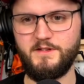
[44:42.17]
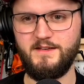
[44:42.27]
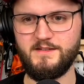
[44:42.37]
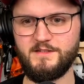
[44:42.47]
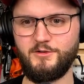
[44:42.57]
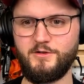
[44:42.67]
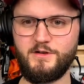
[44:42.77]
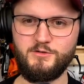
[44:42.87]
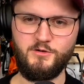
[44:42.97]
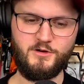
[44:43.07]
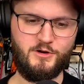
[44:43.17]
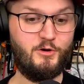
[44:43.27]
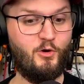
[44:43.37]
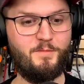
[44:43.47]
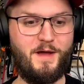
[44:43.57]
both avid
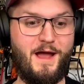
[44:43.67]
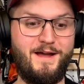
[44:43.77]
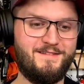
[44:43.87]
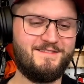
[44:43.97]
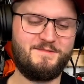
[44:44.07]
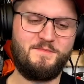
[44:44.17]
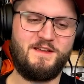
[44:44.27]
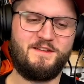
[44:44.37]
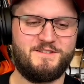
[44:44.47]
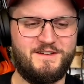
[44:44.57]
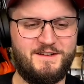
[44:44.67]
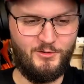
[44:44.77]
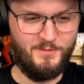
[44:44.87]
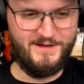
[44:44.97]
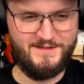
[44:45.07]
live scope users. Again, me and
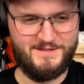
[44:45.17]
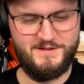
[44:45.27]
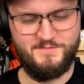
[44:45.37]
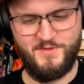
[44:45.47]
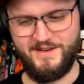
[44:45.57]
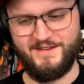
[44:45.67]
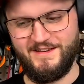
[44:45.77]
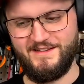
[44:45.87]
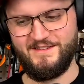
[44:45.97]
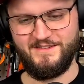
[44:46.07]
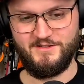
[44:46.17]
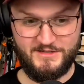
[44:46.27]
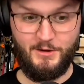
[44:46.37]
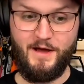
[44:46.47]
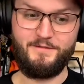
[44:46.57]
Andrew don't have it. But the
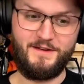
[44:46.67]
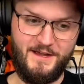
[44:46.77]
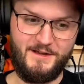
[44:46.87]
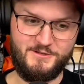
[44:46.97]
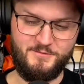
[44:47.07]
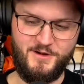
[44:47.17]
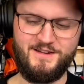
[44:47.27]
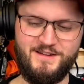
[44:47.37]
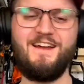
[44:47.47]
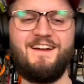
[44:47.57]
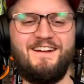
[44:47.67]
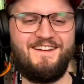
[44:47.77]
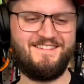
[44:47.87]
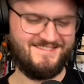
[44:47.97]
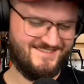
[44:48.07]
main thing that they both said, same
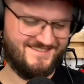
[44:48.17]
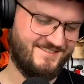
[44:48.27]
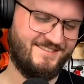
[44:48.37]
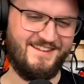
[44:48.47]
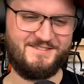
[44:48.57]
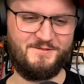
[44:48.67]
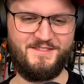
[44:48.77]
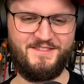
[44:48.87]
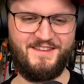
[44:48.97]
with you, is it's such a